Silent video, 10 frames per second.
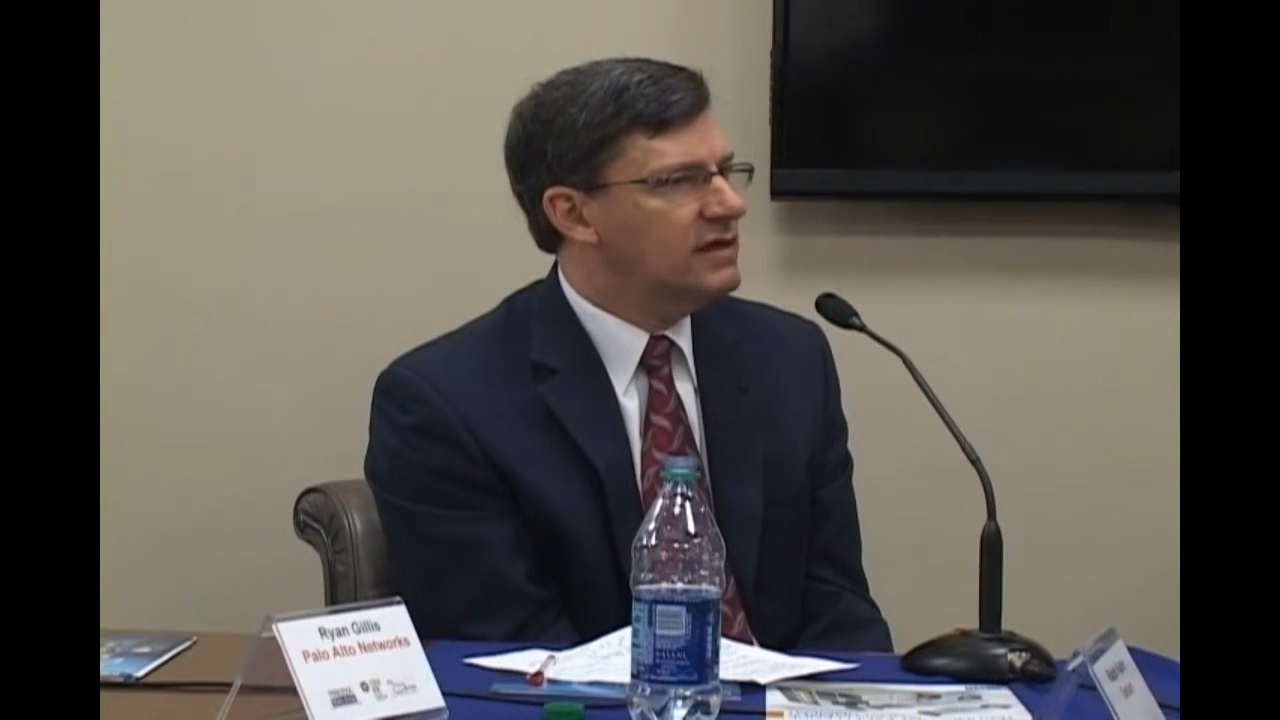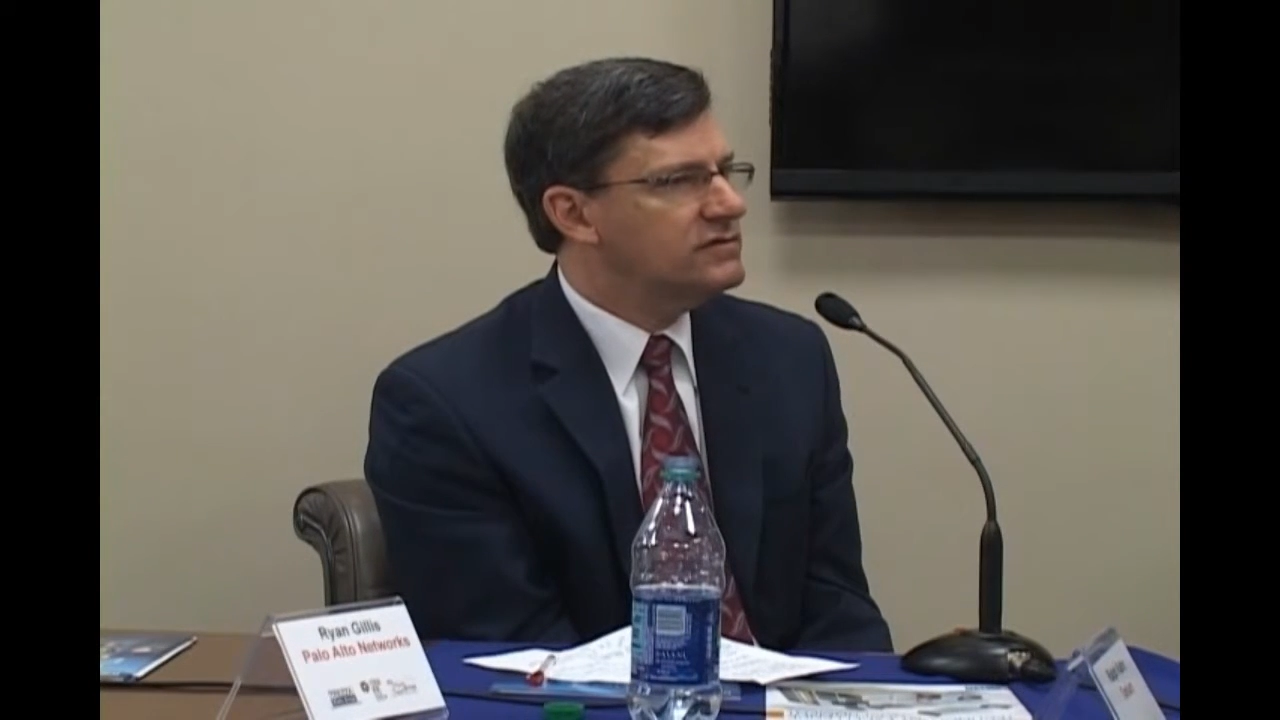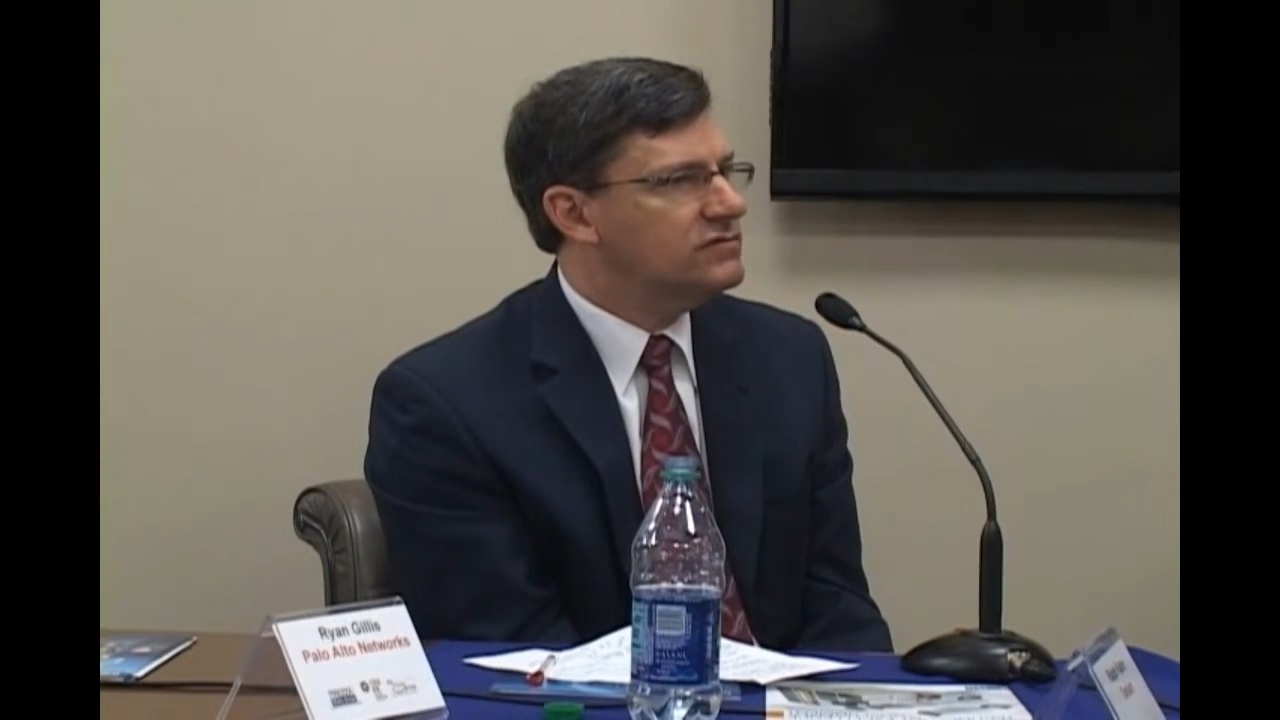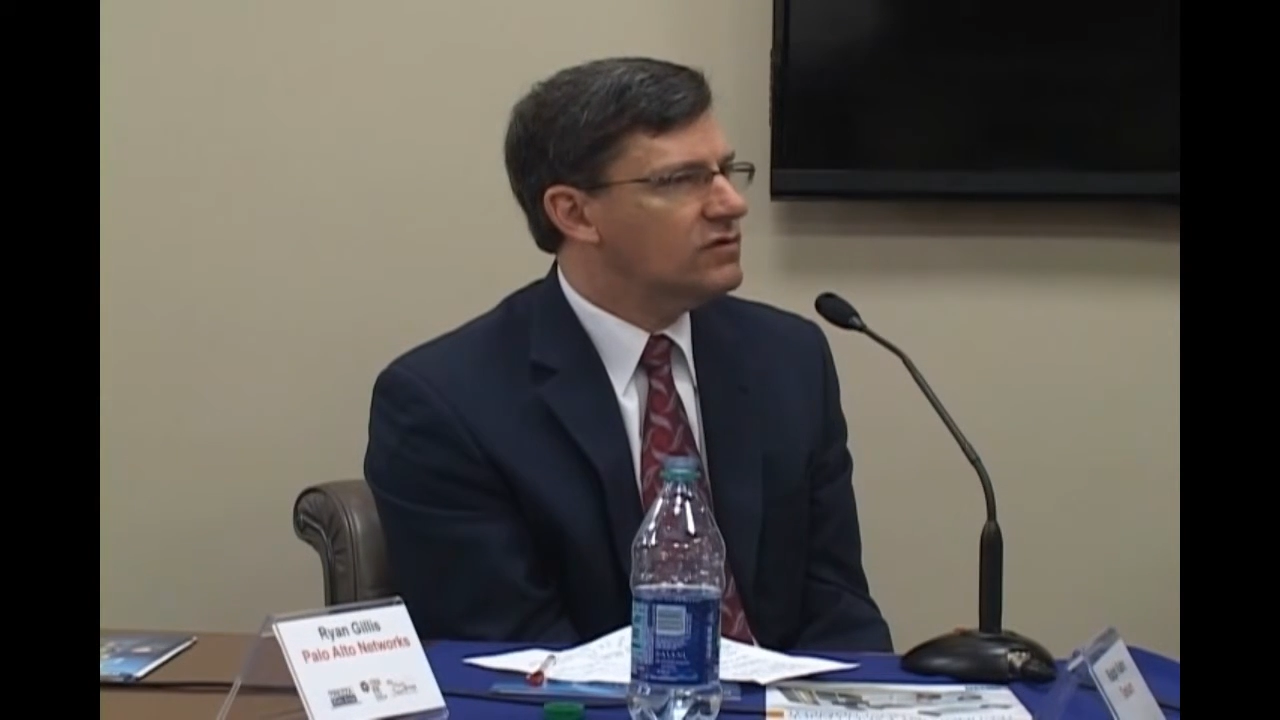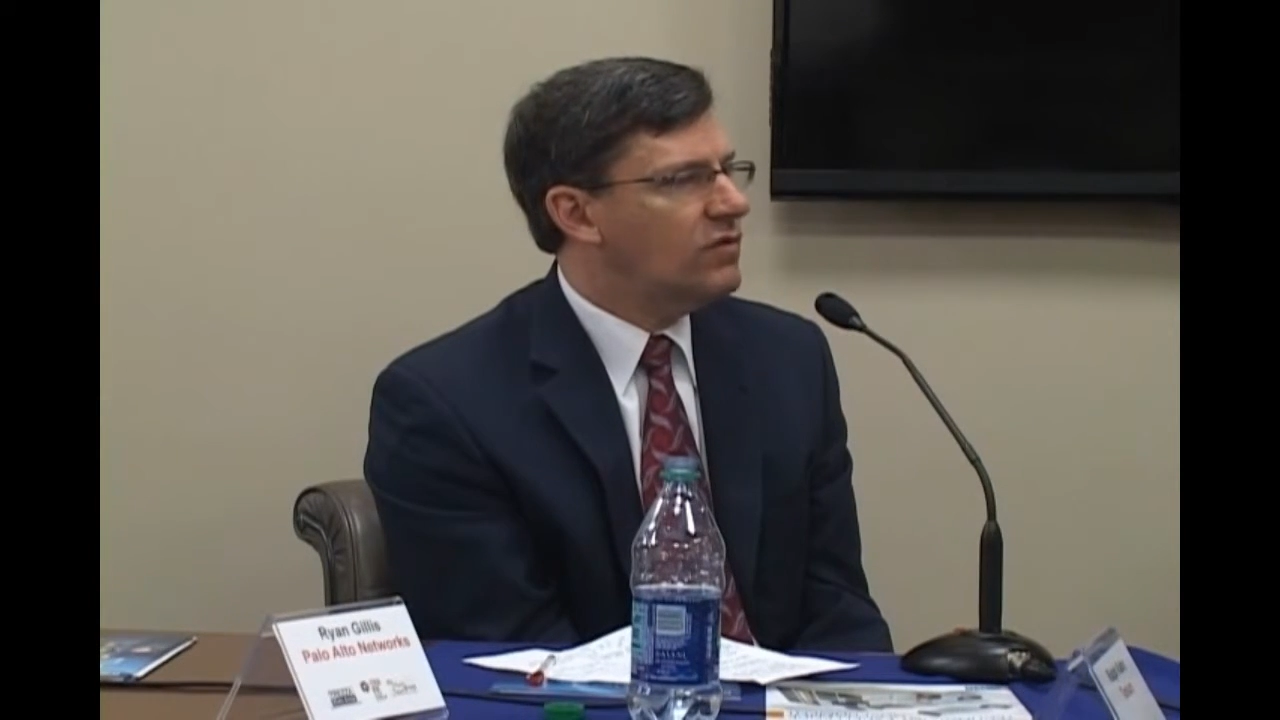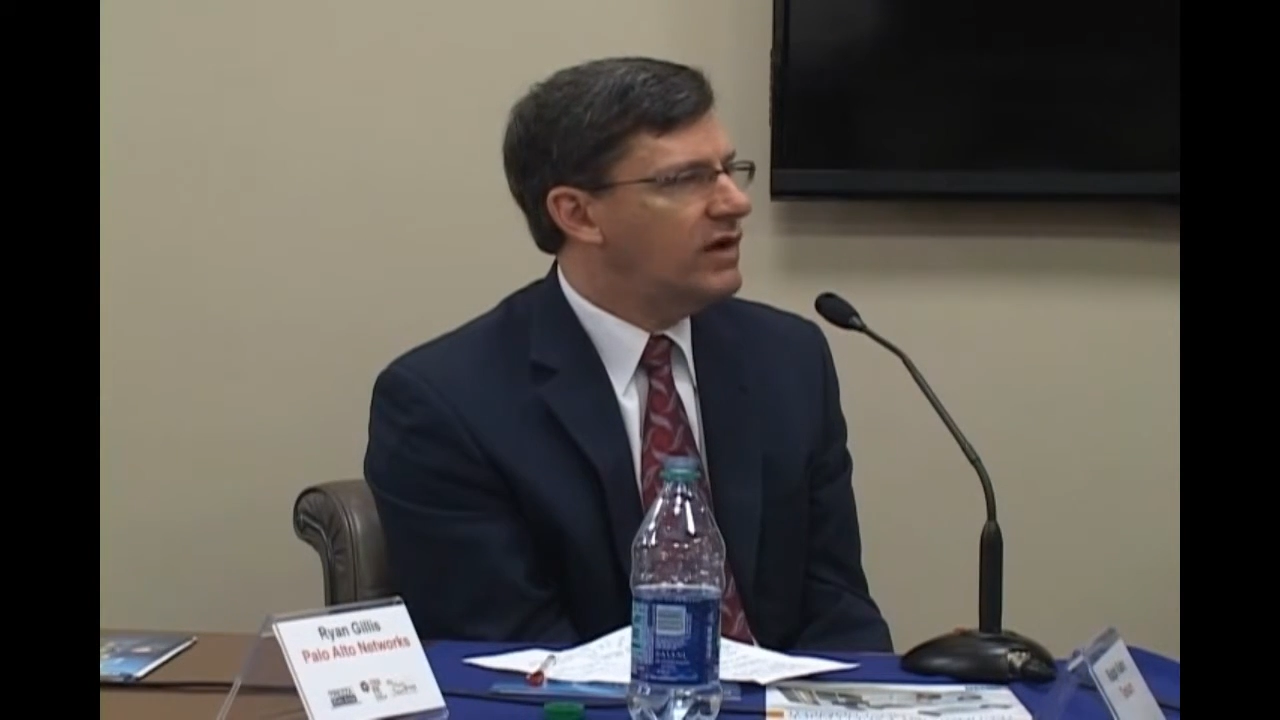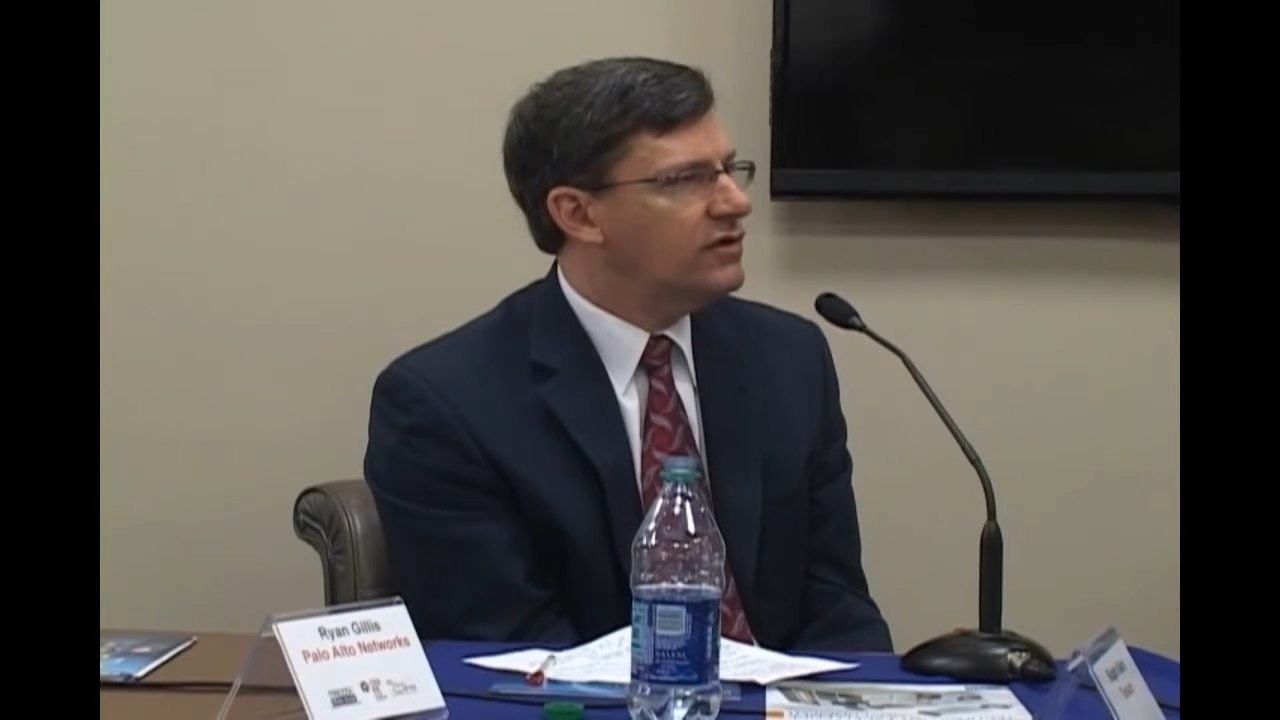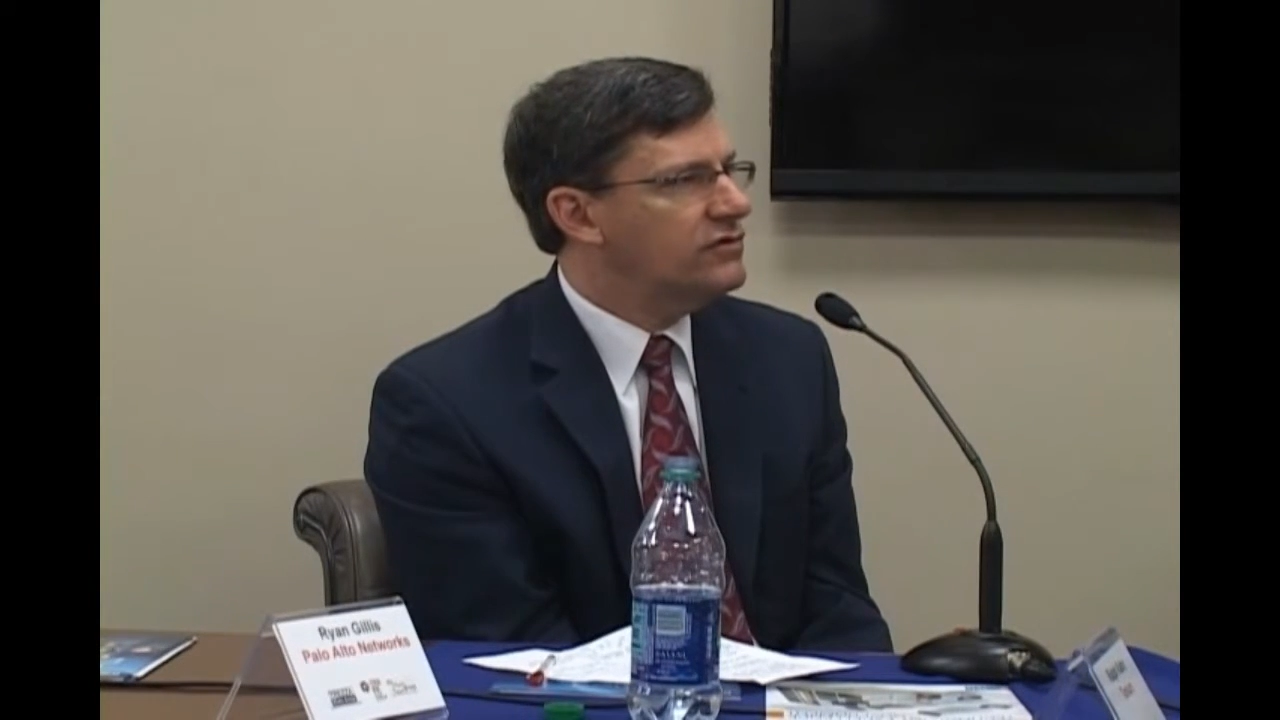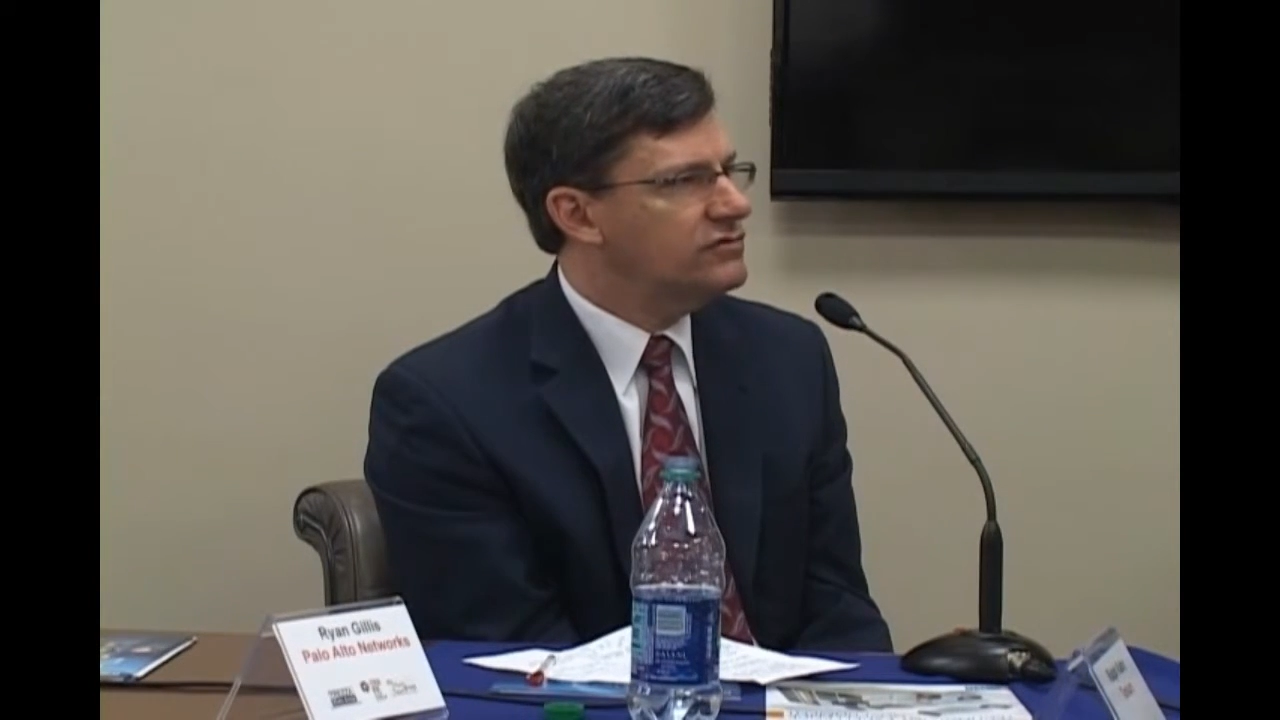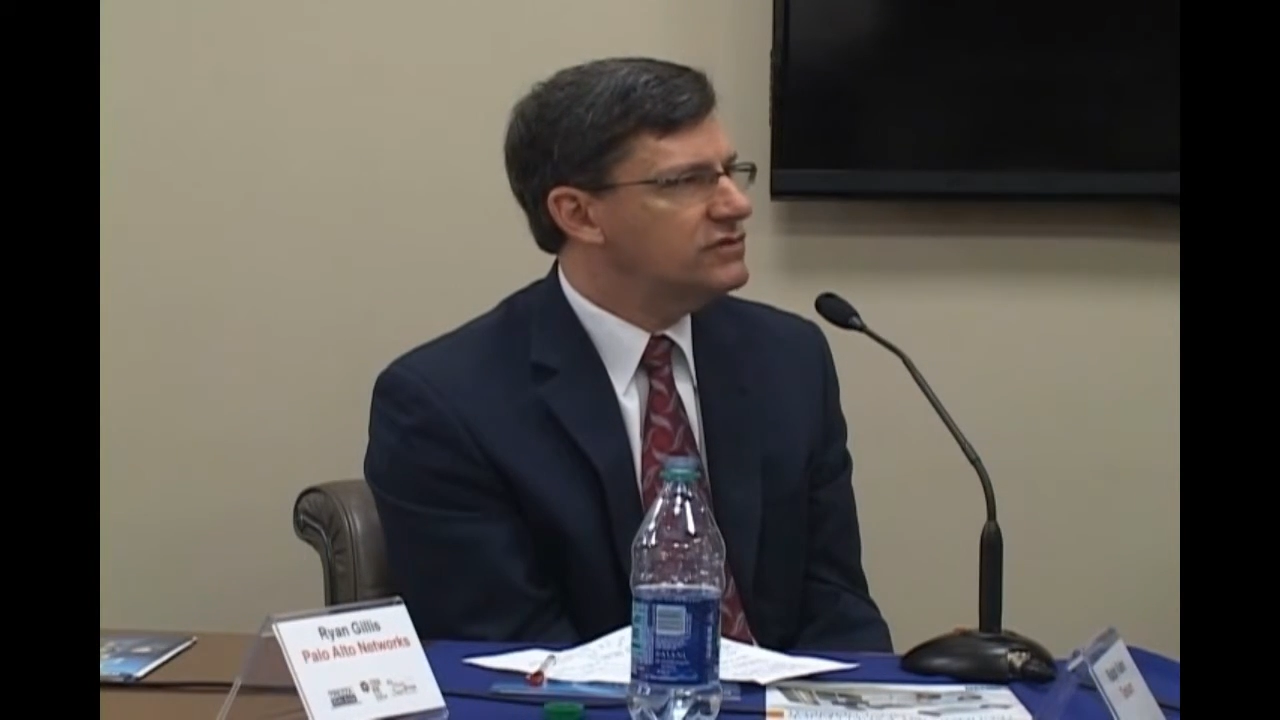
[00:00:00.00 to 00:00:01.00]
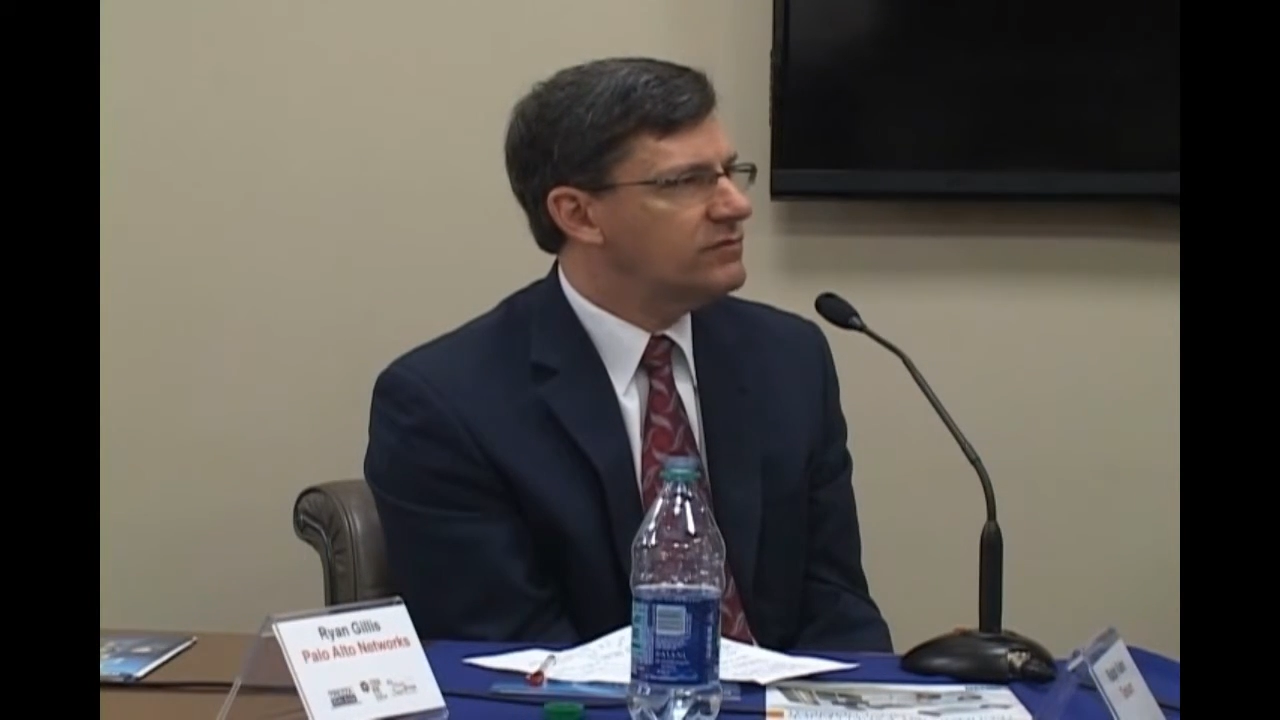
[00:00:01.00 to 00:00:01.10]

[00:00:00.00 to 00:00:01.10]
doesn't require huge